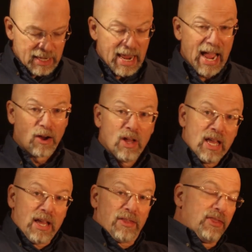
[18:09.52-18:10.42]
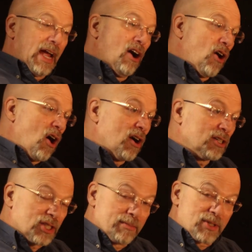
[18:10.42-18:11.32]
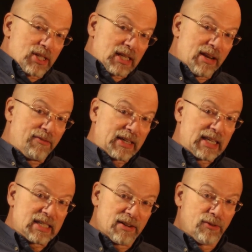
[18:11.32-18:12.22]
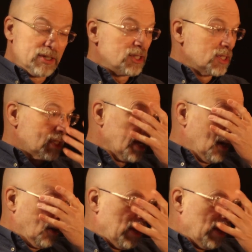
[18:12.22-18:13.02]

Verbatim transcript: Now, there are some significant differences here,